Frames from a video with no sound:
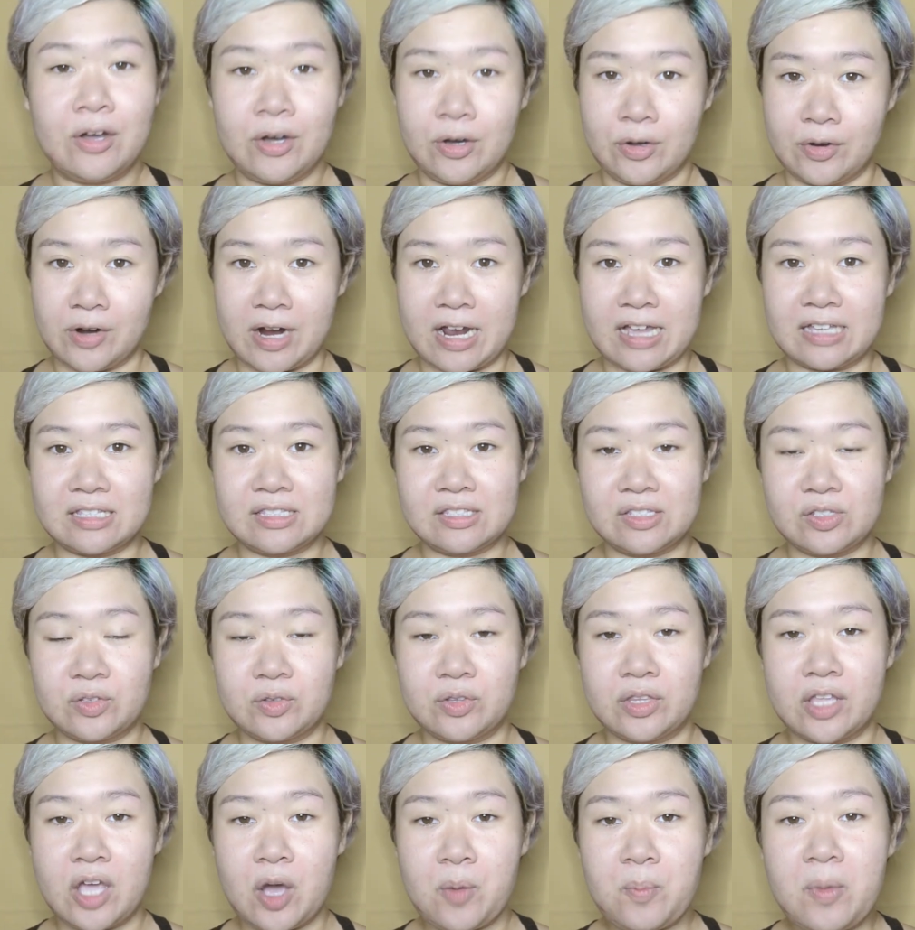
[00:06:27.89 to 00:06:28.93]
Alright, so
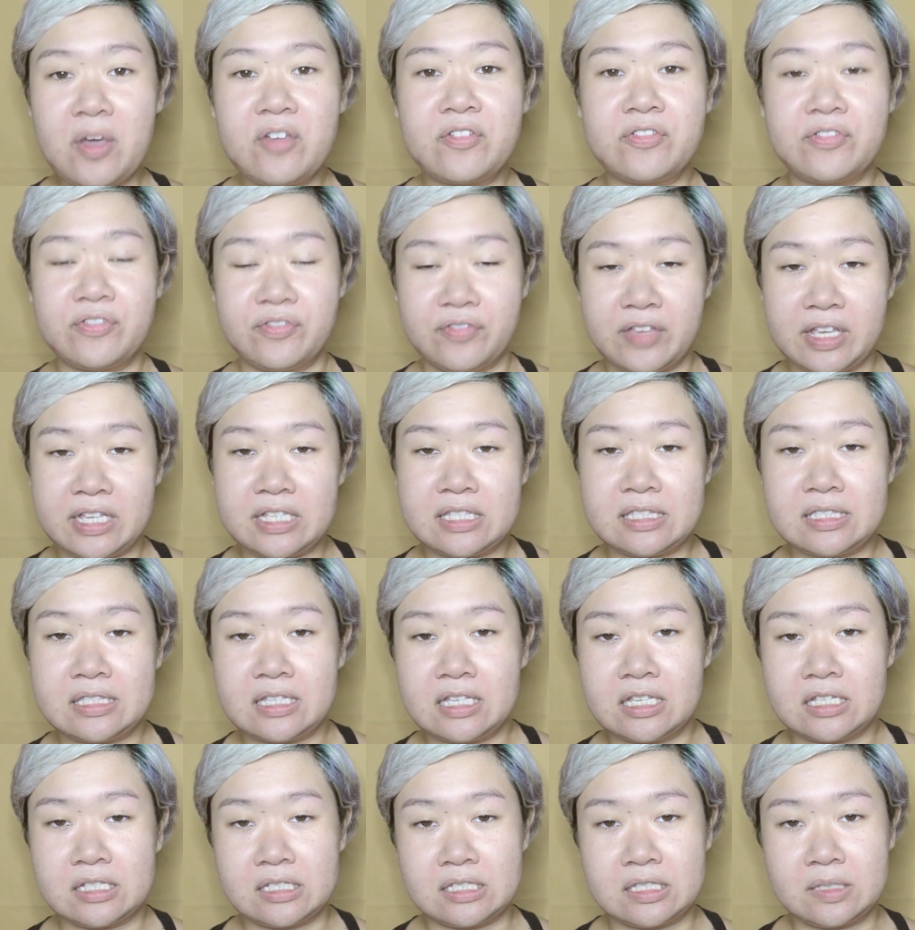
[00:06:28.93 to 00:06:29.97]
now my face
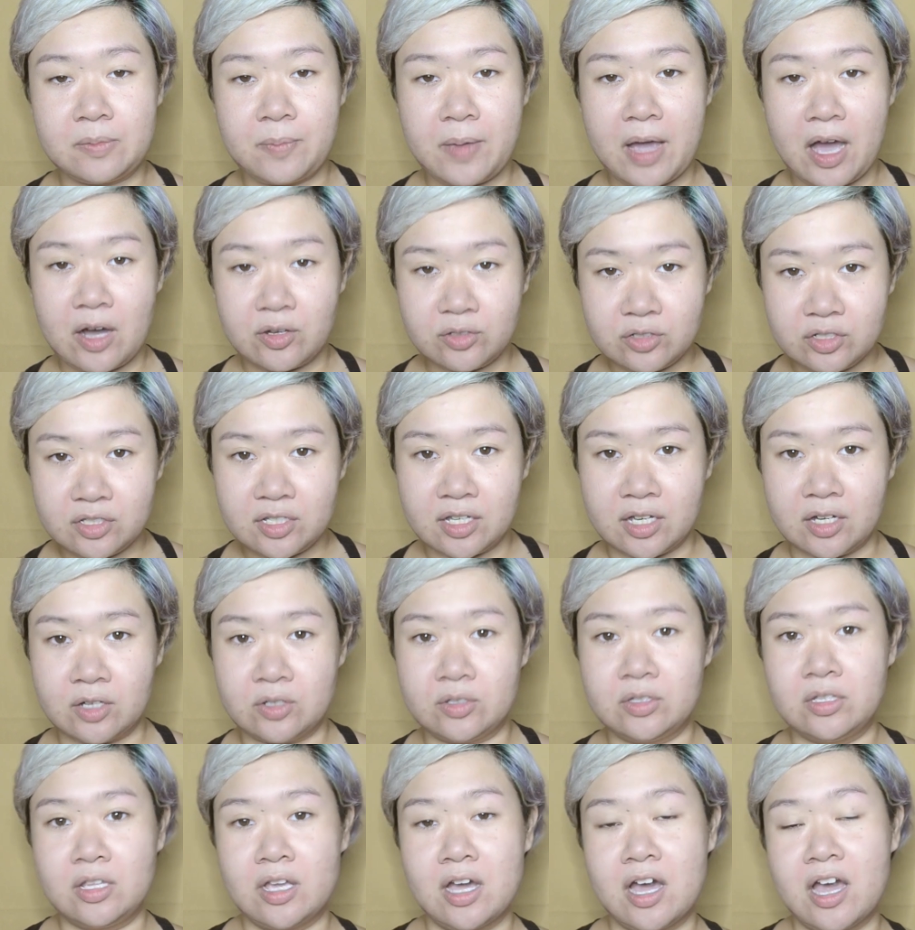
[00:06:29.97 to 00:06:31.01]
is powdered
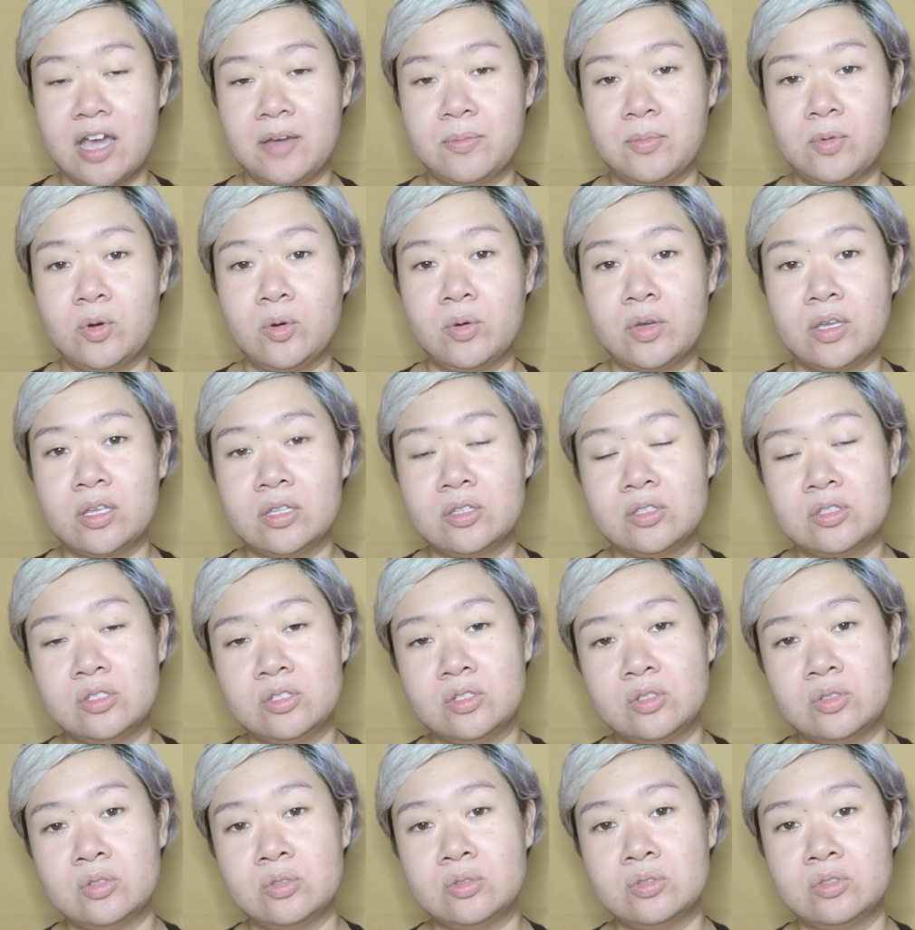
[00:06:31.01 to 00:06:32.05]
down. I'm going
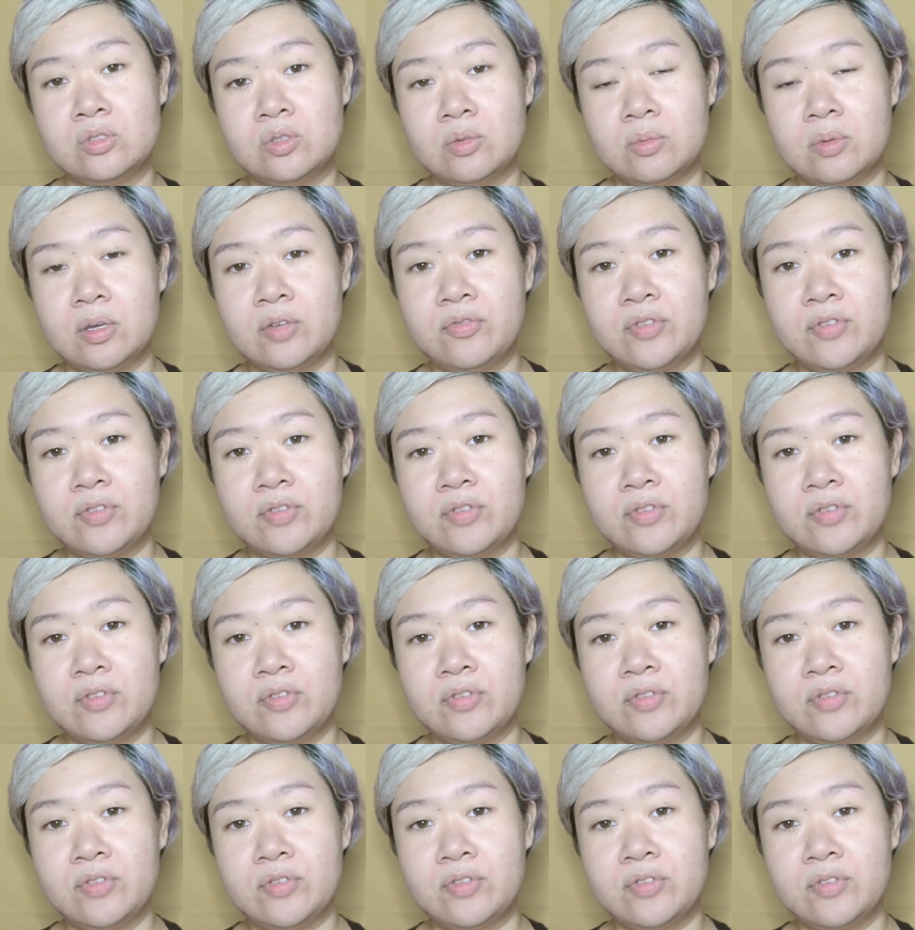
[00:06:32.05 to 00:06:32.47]
to do my